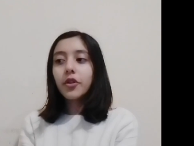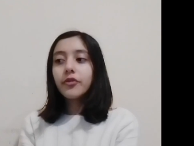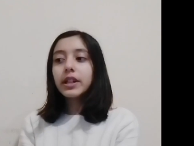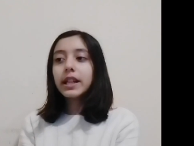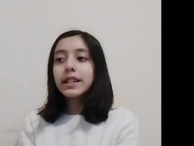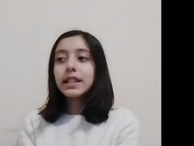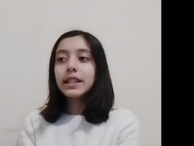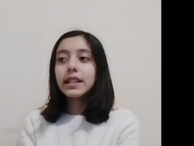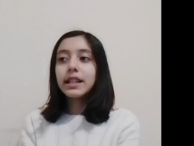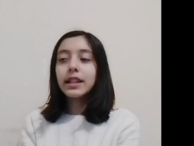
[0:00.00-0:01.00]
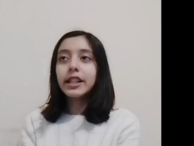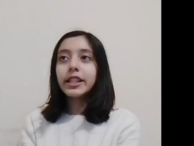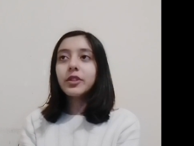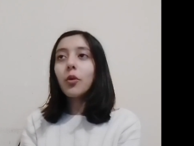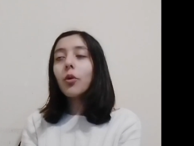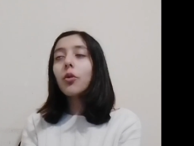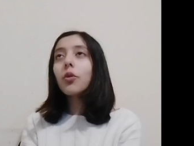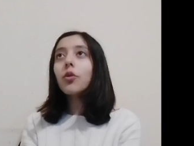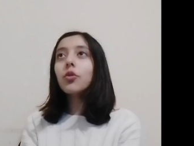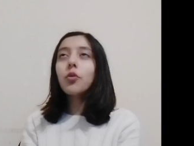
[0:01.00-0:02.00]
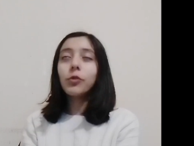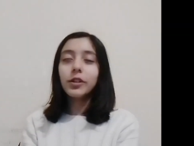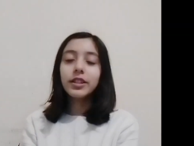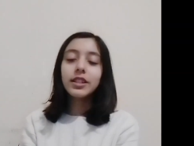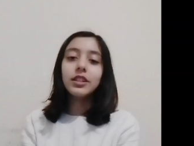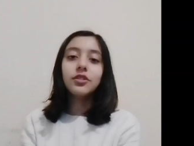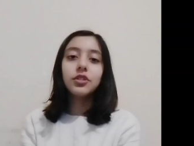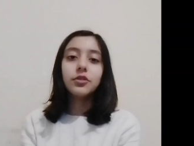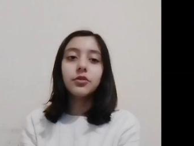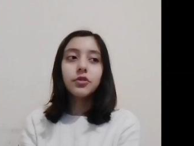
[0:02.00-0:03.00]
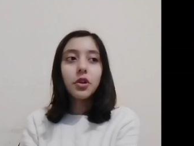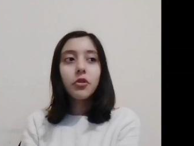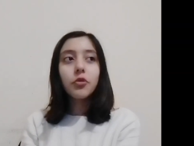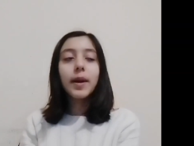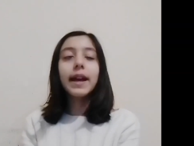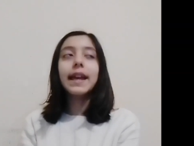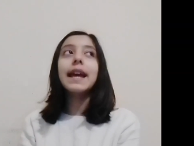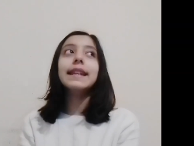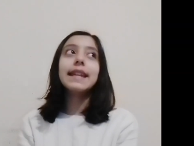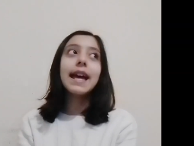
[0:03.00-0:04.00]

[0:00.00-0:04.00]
COVID-19 and this whole quarantine to go away and